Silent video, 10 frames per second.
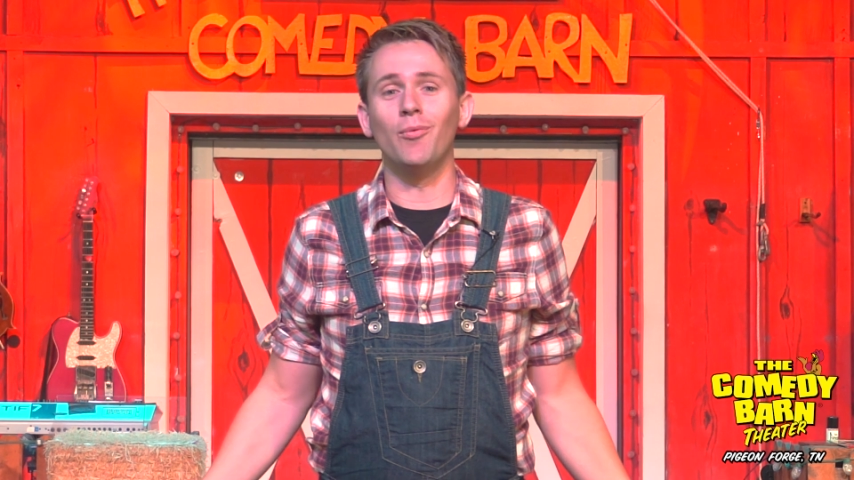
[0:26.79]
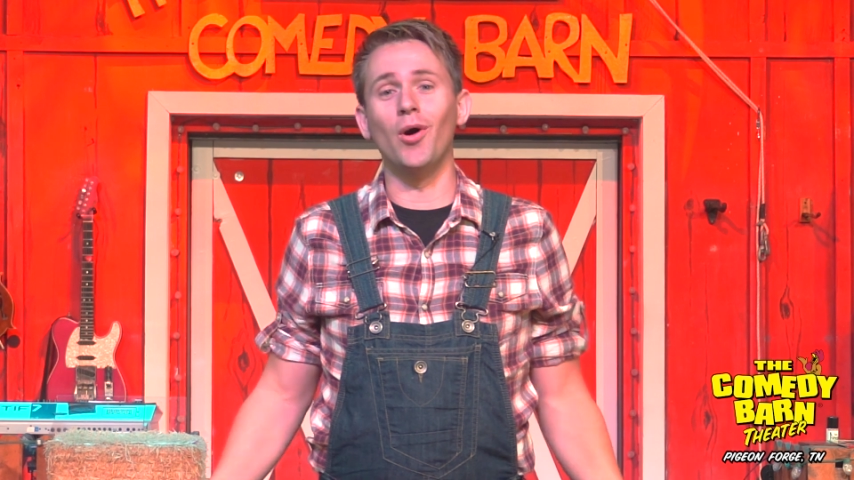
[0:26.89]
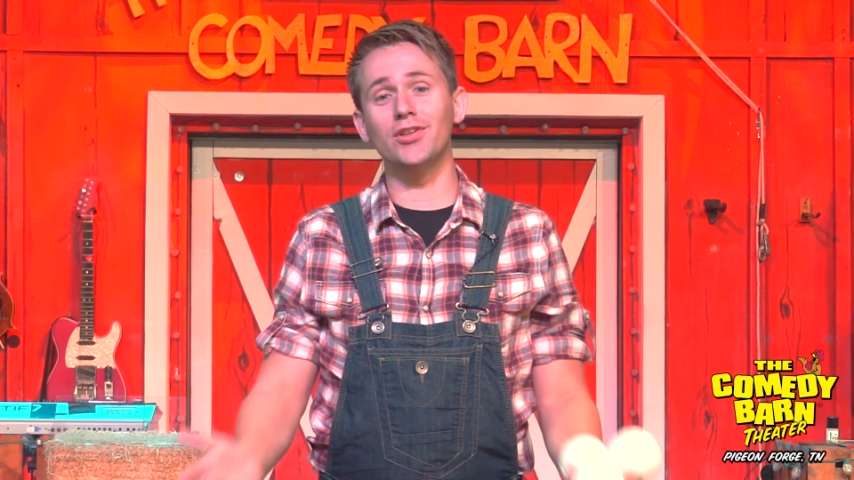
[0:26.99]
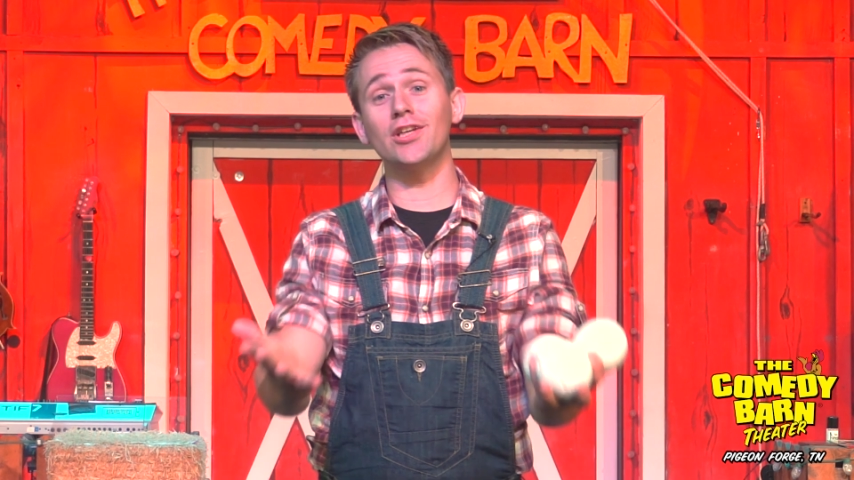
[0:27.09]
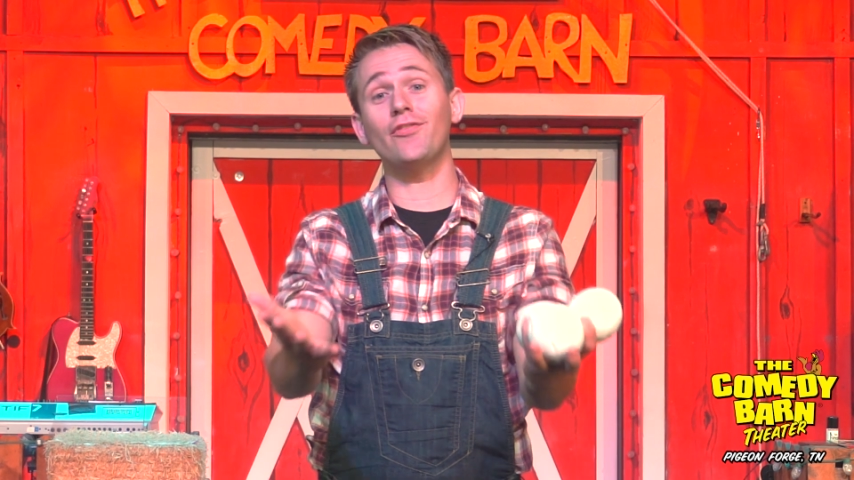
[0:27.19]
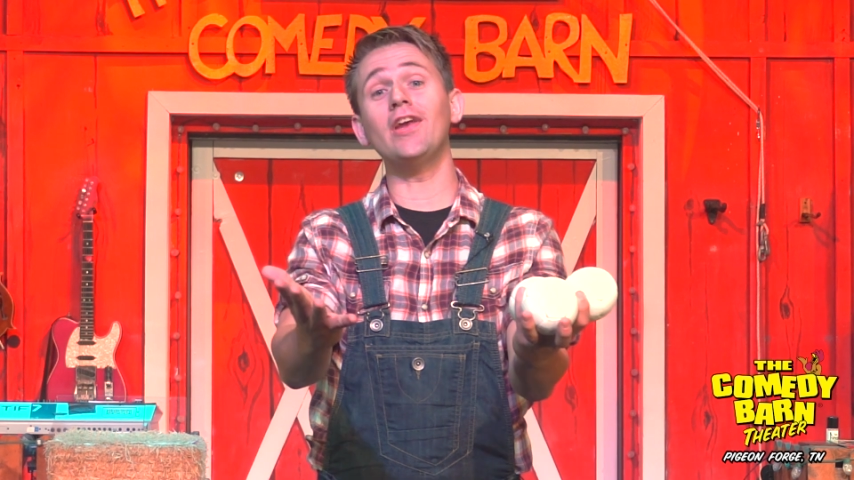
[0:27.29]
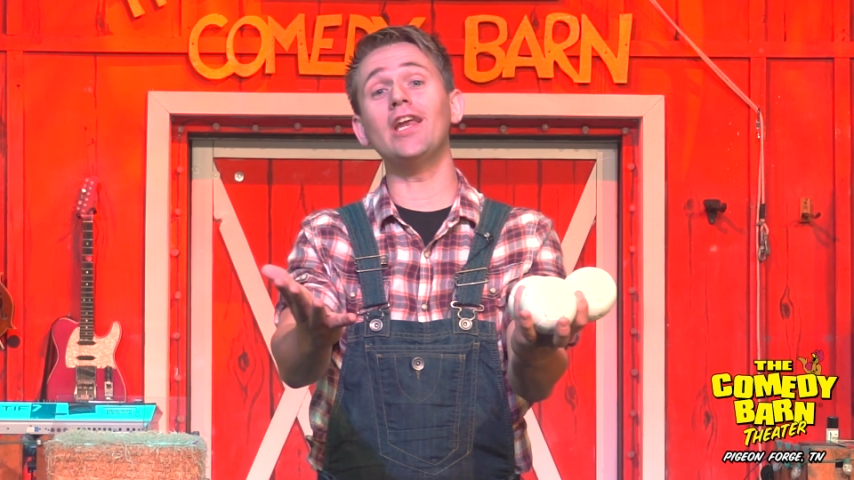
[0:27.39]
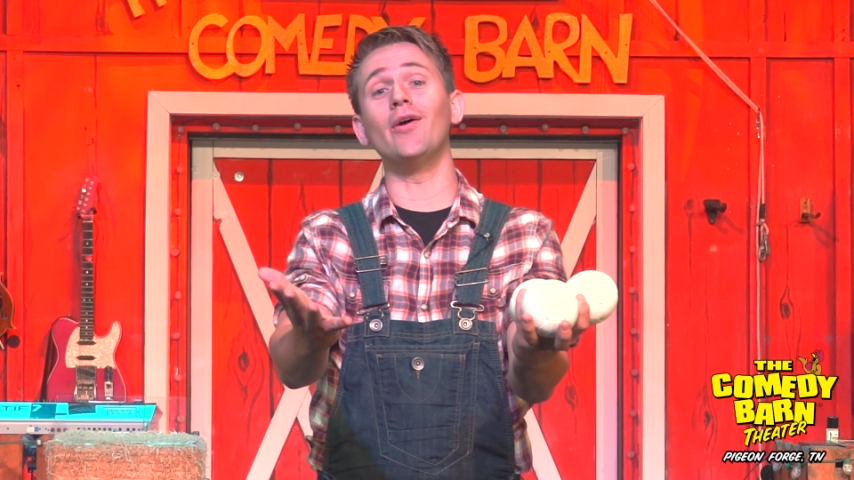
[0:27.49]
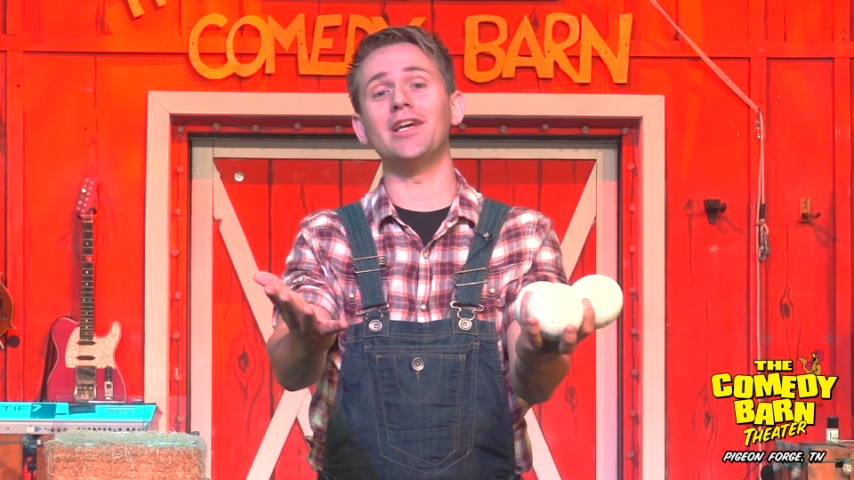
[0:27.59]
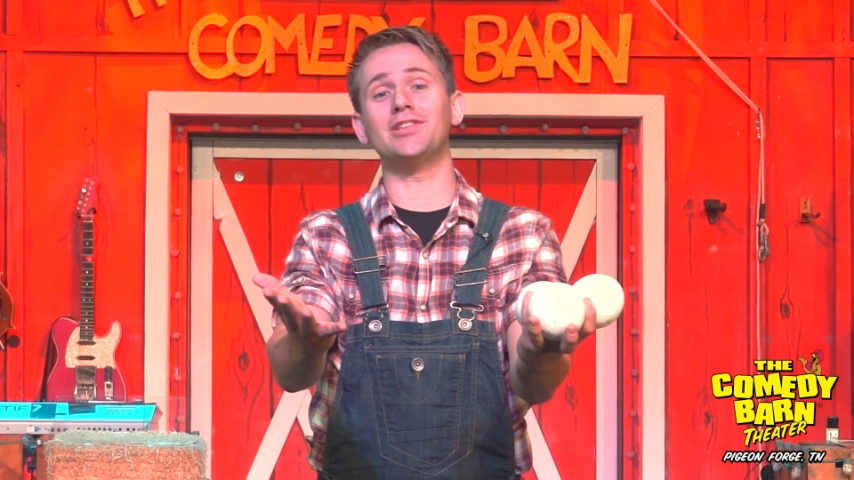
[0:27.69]
Well, this
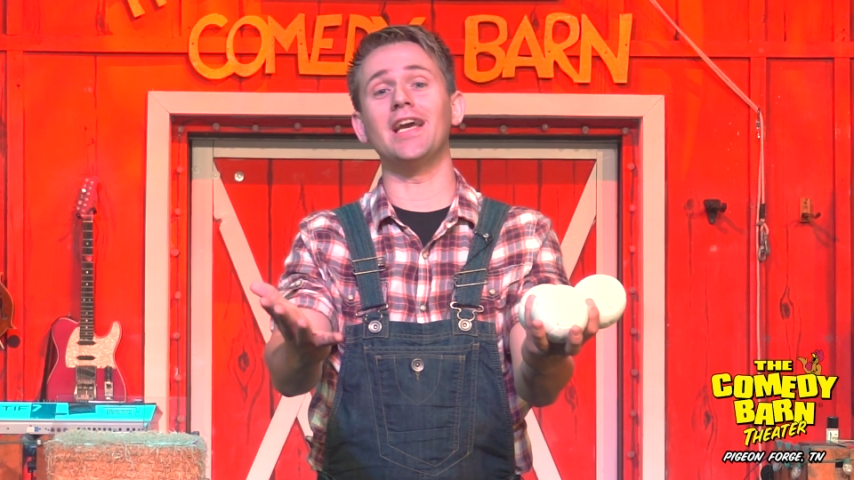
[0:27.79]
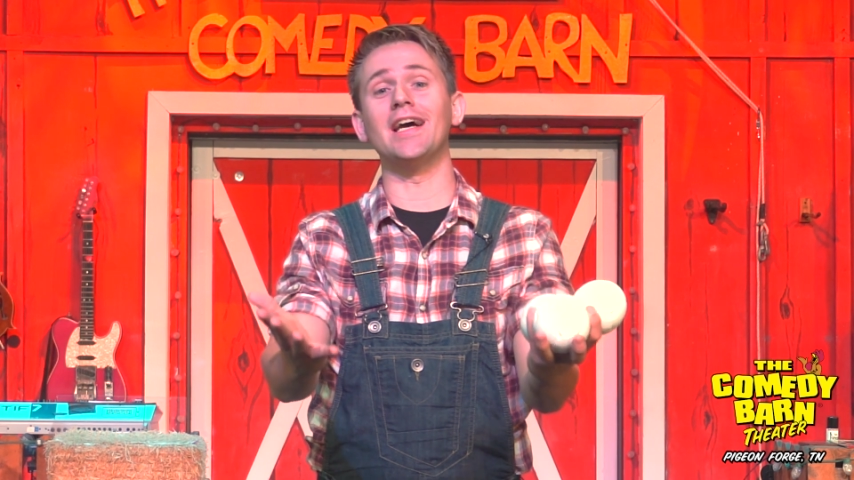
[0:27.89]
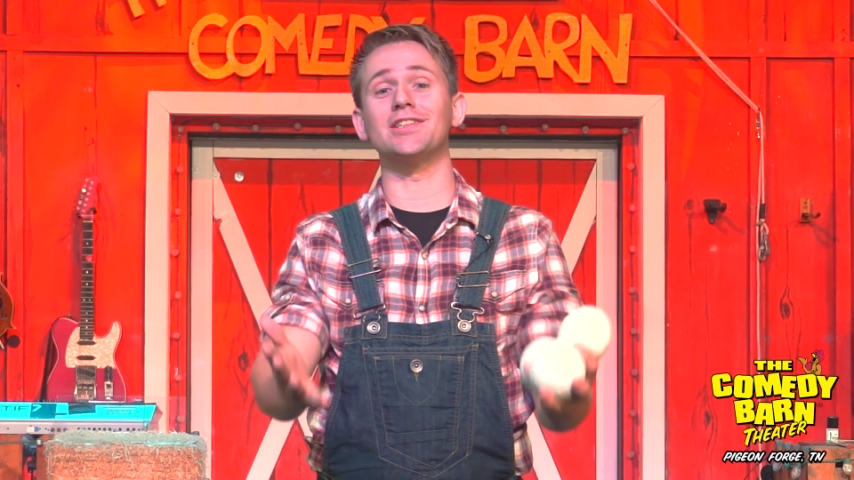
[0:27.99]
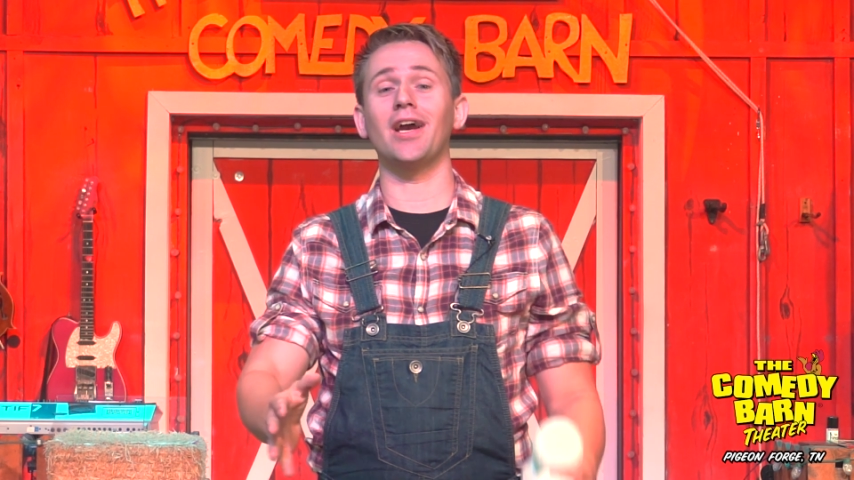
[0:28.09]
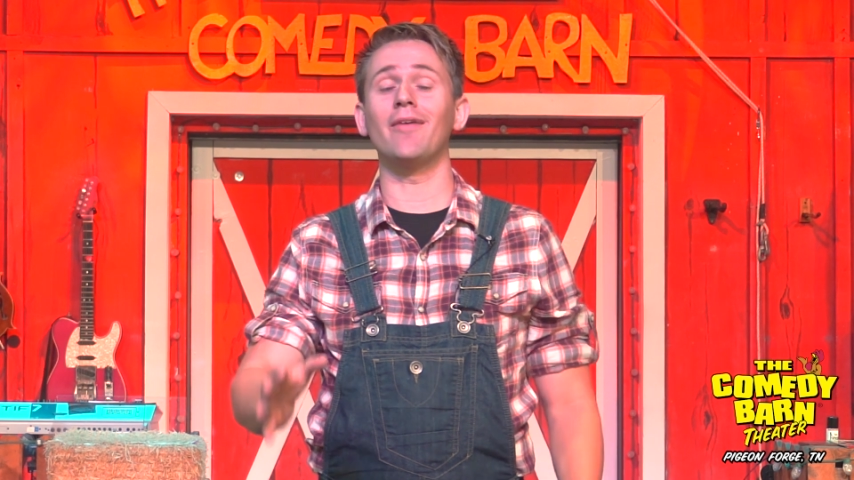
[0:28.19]
video is the answer.